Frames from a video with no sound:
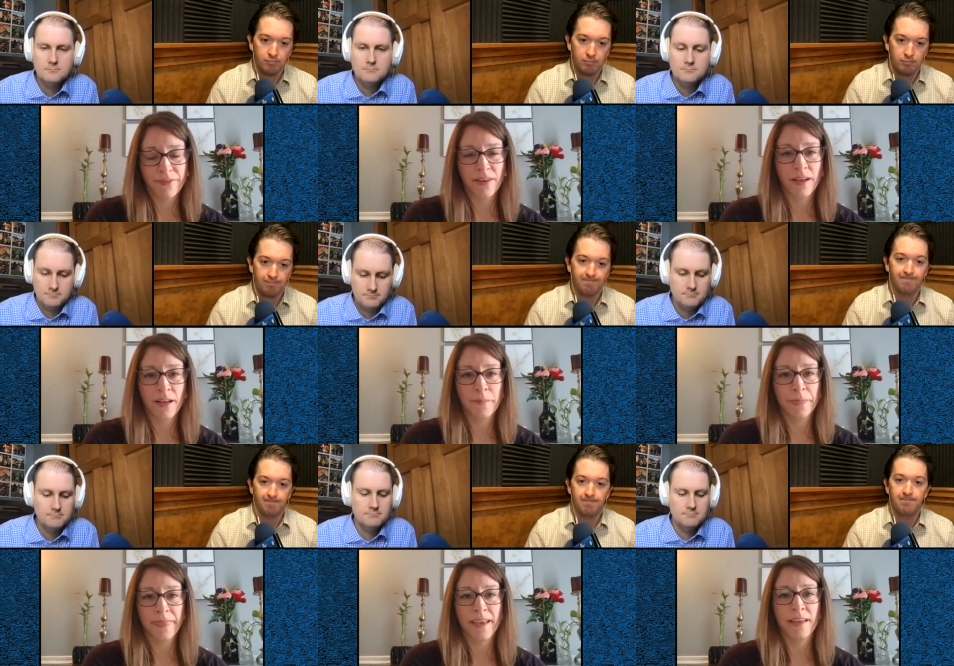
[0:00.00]
Speaker 1: um,
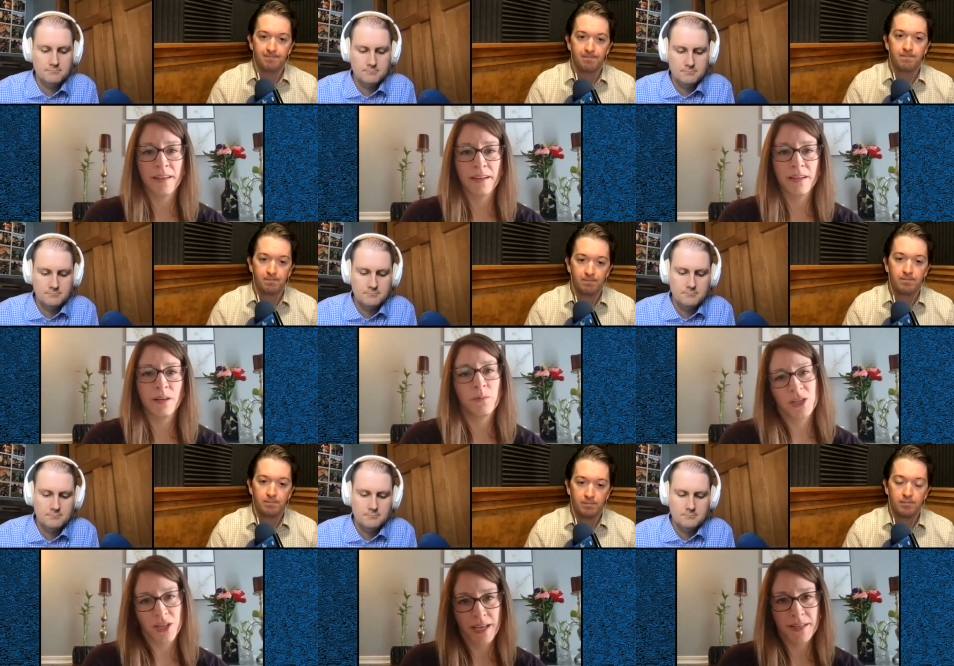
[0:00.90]
mm-hmm. and in
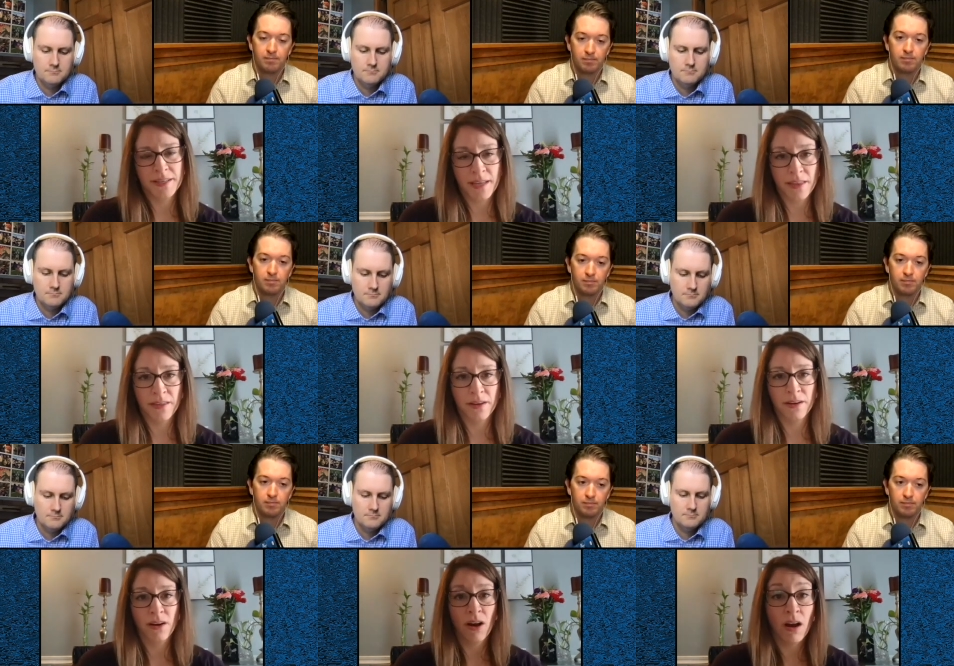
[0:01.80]
which case then
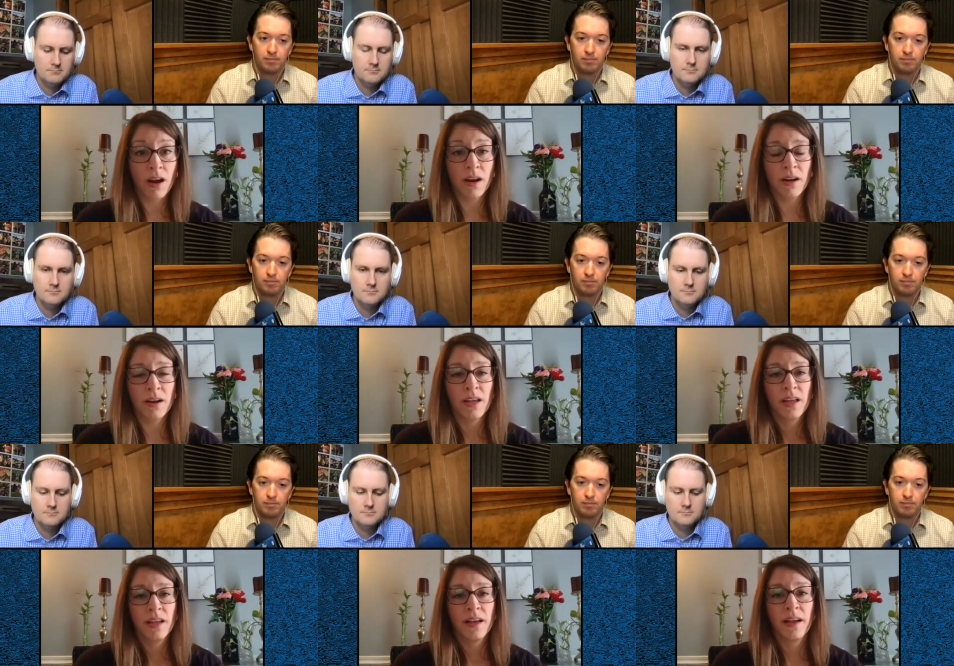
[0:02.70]
there are
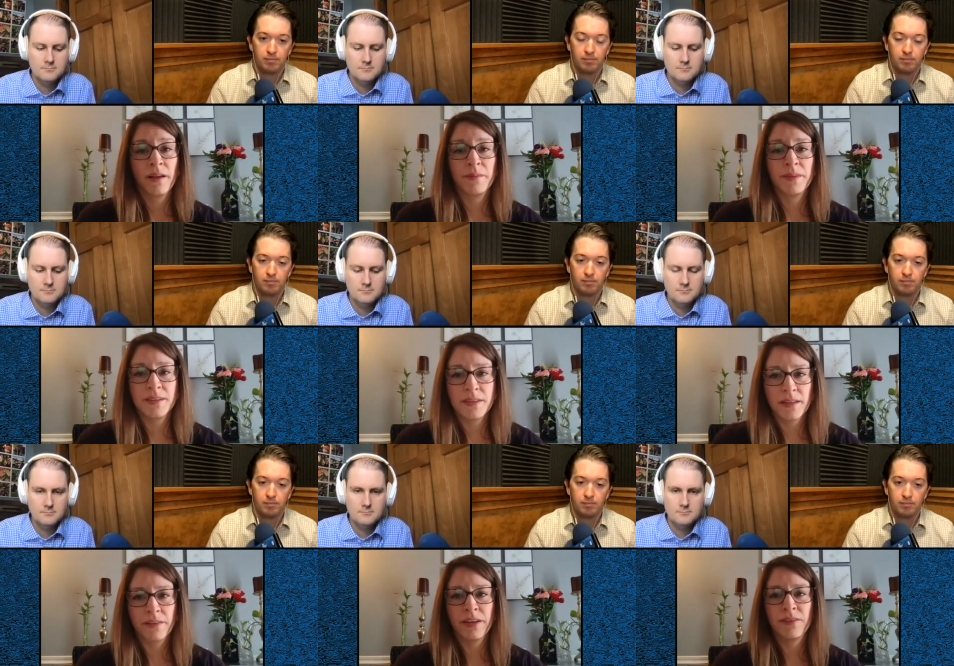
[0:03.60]
um,
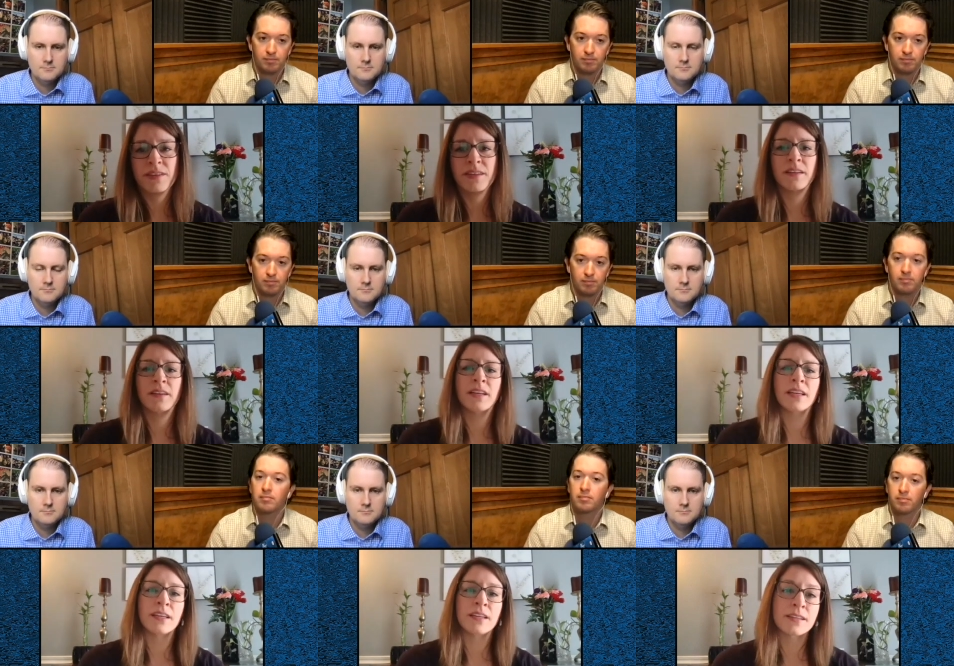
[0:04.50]
assisted living
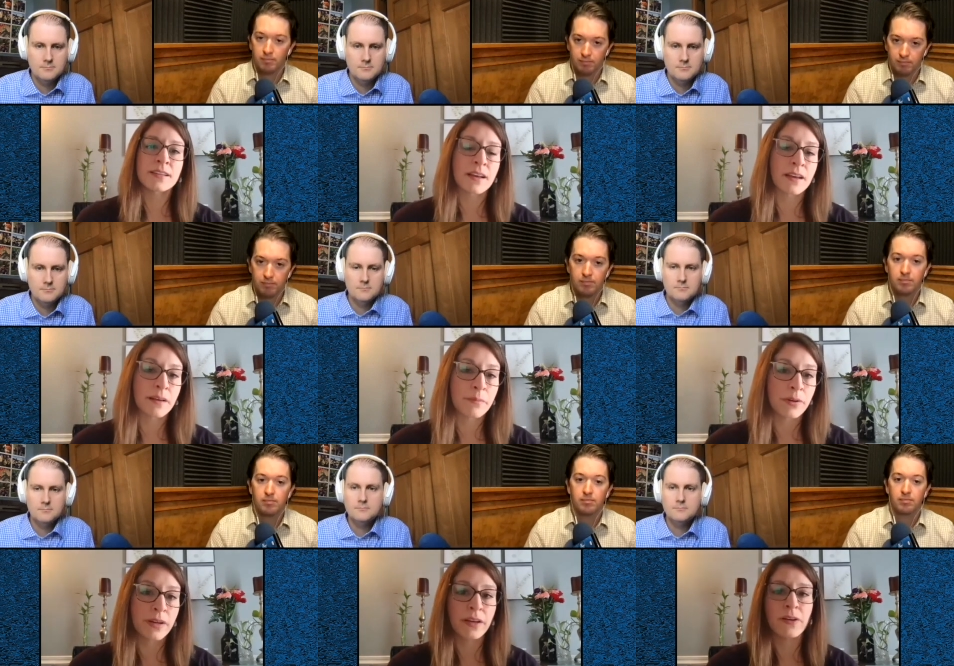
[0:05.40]
facilities, uh,
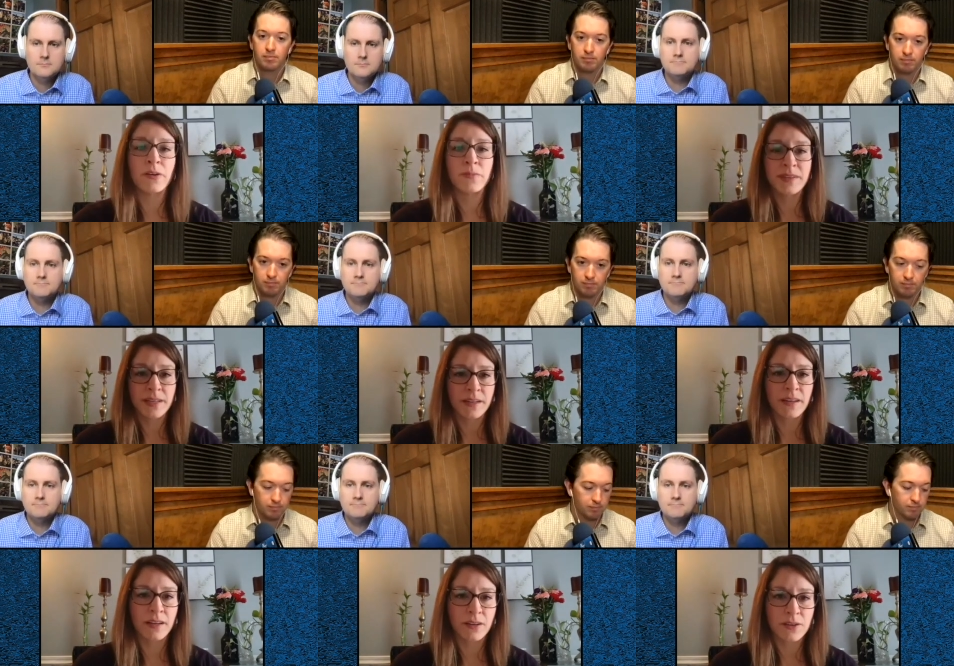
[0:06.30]
boarding homes,
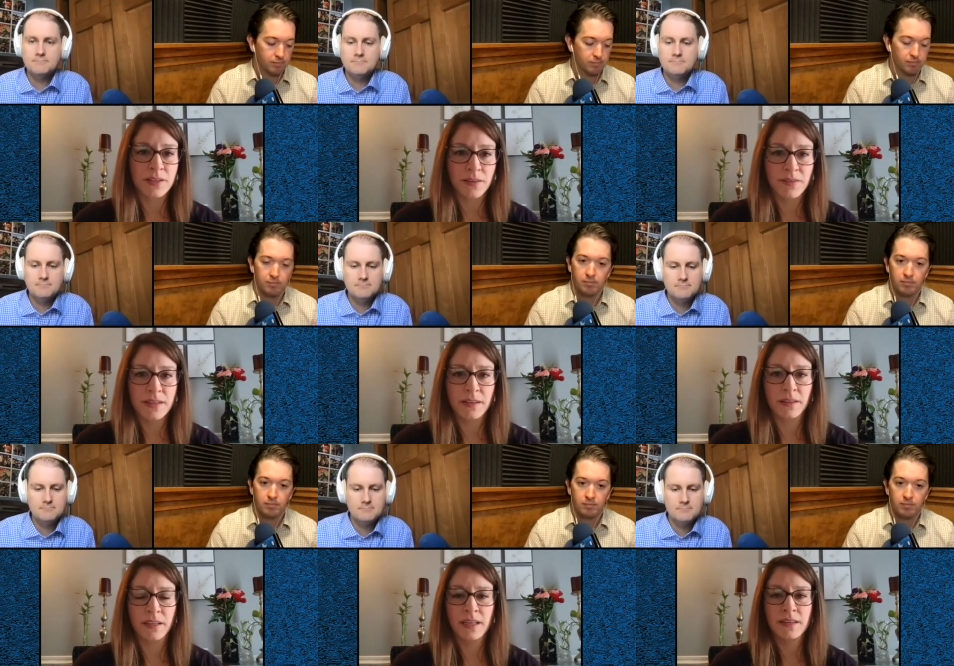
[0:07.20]
and, and, nursing
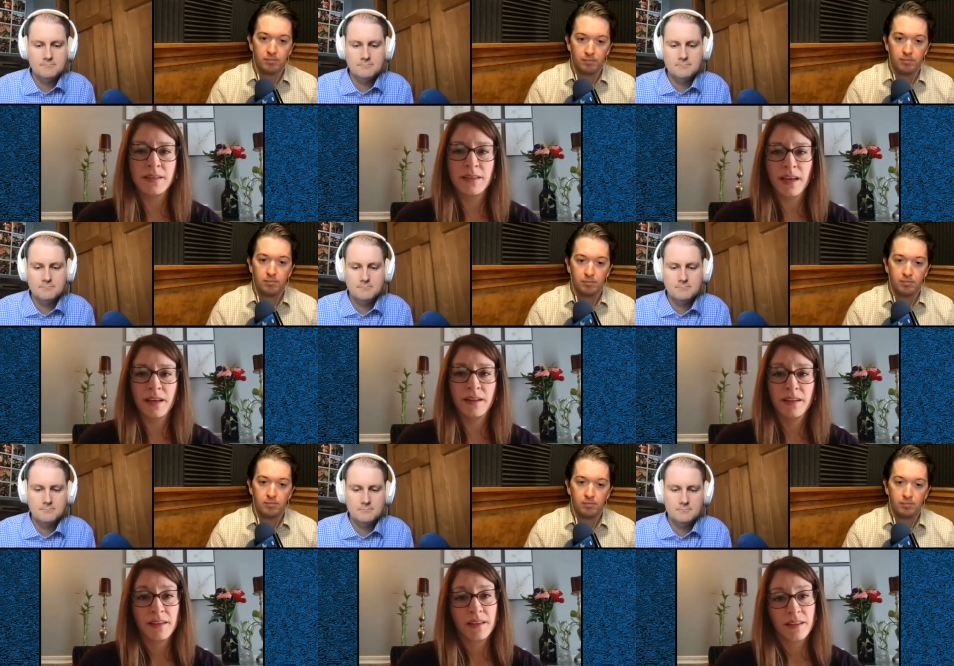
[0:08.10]
facilities that
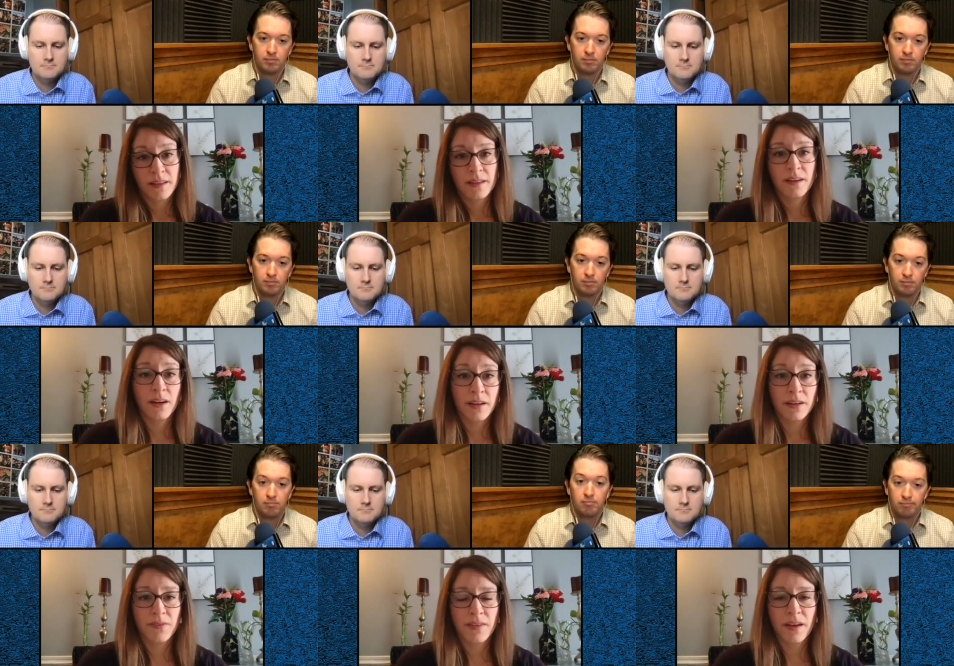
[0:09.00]
are
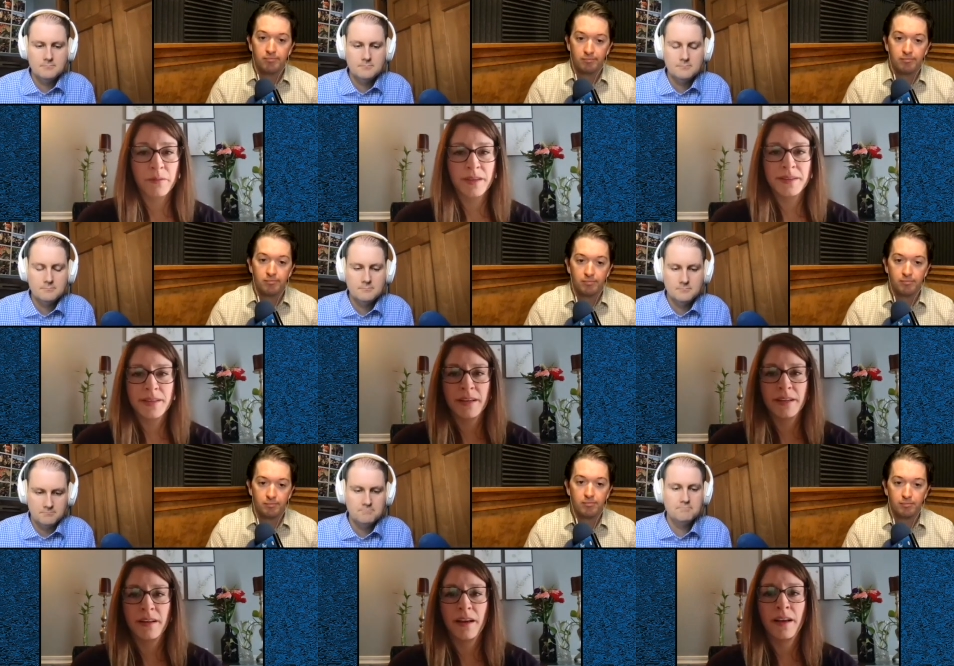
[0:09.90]
here for that
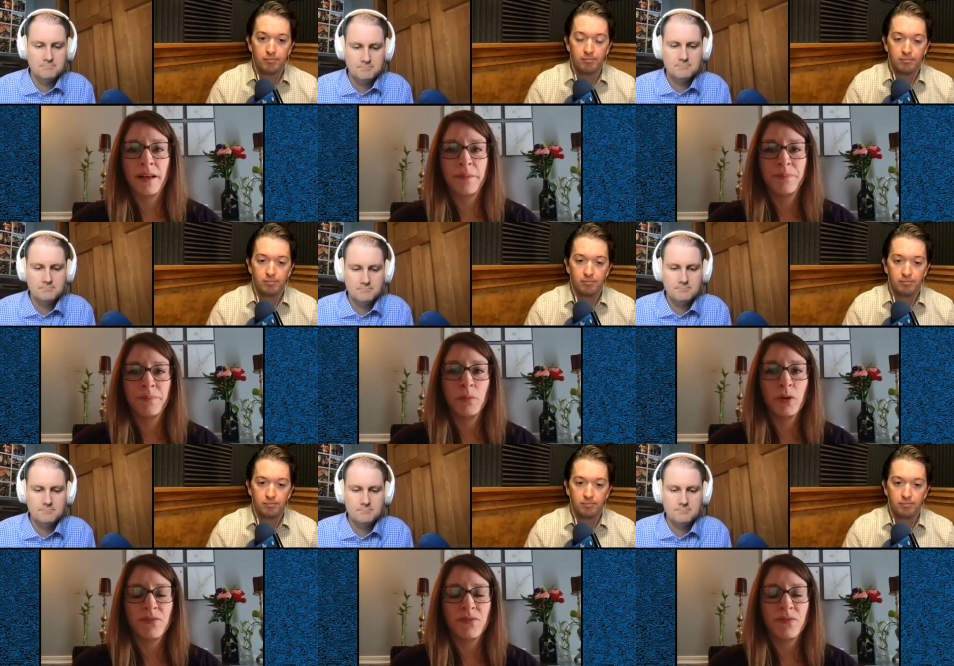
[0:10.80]
reason. Um, but more